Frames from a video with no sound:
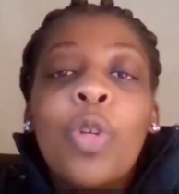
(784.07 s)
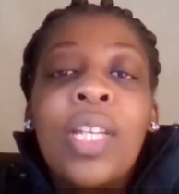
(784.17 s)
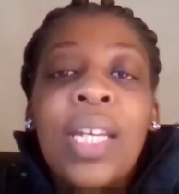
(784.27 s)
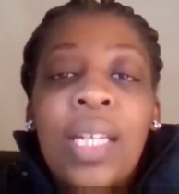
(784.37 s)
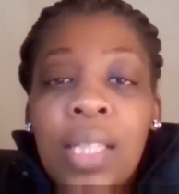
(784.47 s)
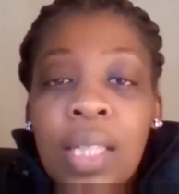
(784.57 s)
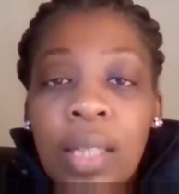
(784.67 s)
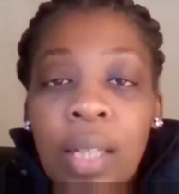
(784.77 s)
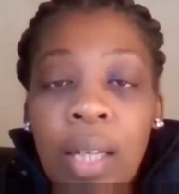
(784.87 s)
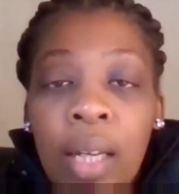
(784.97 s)
days.
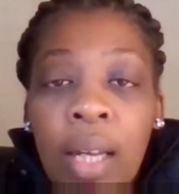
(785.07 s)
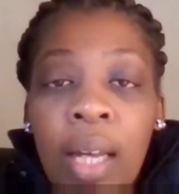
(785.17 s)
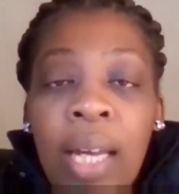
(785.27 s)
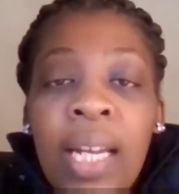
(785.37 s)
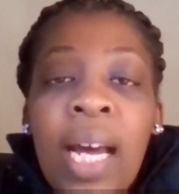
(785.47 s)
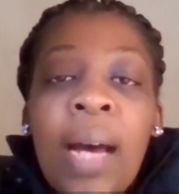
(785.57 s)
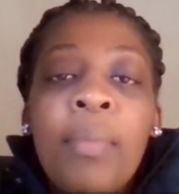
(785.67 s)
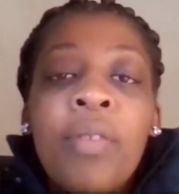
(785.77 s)
And I'm